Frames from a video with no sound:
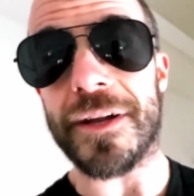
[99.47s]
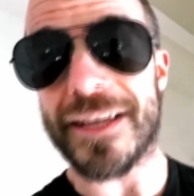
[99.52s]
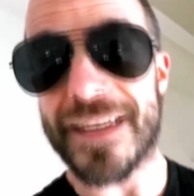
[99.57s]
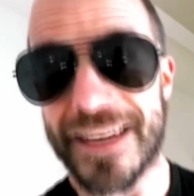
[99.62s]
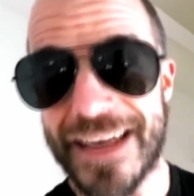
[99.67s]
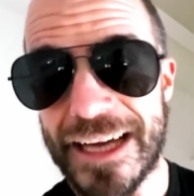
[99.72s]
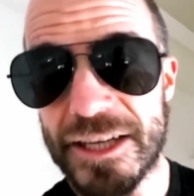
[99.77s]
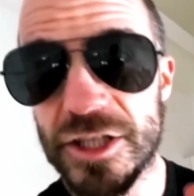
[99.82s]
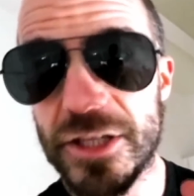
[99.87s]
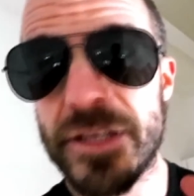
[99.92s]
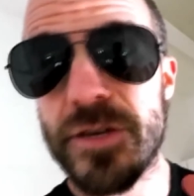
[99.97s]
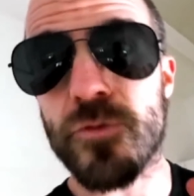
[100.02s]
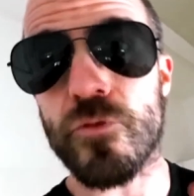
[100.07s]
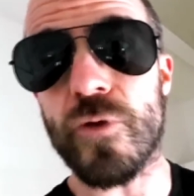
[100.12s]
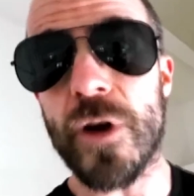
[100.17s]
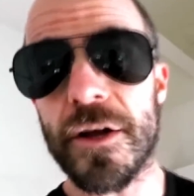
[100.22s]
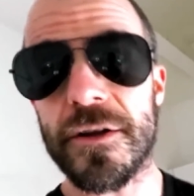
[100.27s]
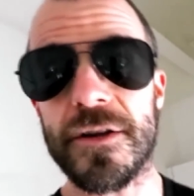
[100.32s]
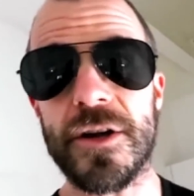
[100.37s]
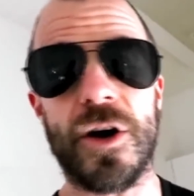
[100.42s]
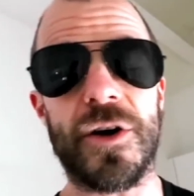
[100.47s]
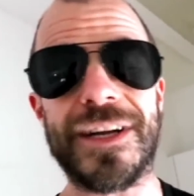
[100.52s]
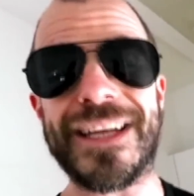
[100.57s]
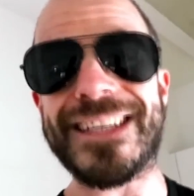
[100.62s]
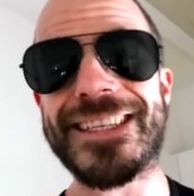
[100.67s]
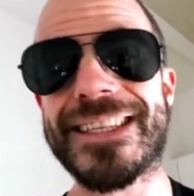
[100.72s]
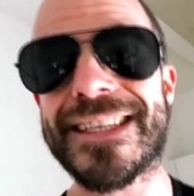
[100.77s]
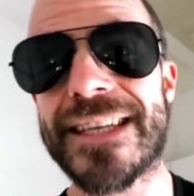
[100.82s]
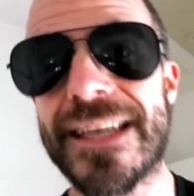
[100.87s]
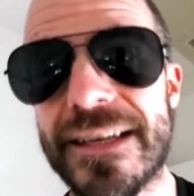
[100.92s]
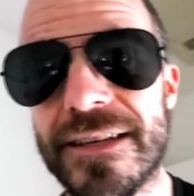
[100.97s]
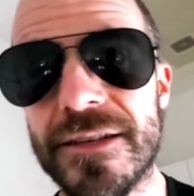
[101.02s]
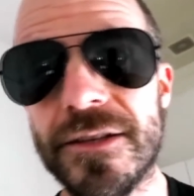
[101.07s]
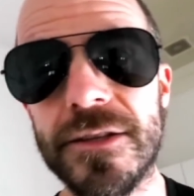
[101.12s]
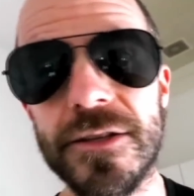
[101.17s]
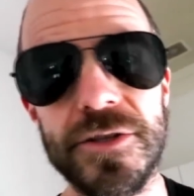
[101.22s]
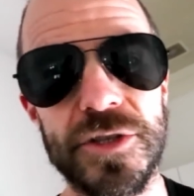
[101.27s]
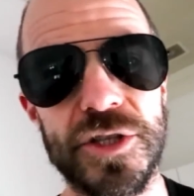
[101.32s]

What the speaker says: It can actually run on a single